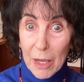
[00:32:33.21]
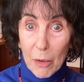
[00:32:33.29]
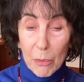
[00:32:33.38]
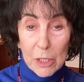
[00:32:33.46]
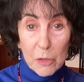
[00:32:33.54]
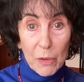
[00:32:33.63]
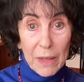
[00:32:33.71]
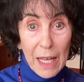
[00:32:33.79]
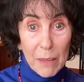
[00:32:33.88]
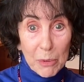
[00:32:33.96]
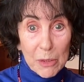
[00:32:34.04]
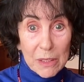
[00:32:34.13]
Whereas for
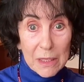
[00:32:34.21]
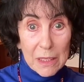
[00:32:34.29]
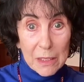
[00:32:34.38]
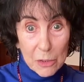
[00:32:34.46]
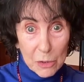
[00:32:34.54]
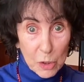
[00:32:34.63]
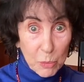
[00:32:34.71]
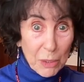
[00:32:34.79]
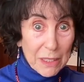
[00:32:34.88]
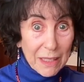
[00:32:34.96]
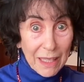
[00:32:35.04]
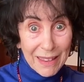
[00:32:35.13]
that person to
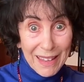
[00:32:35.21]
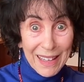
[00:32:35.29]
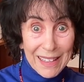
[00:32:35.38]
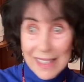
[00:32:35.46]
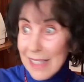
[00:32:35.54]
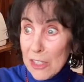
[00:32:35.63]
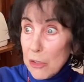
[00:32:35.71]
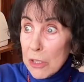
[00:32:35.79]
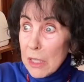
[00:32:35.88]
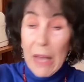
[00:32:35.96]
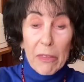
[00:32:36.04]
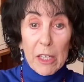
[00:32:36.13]
express like that, it's
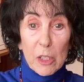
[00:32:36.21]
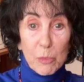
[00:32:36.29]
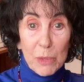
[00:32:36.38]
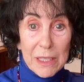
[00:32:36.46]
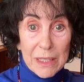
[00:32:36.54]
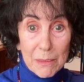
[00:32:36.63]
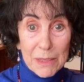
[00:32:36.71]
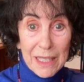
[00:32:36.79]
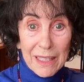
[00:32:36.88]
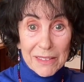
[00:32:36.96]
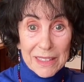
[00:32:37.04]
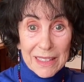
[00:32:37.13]
just how they express
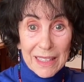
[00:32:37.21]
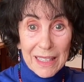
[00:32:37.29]
themselves.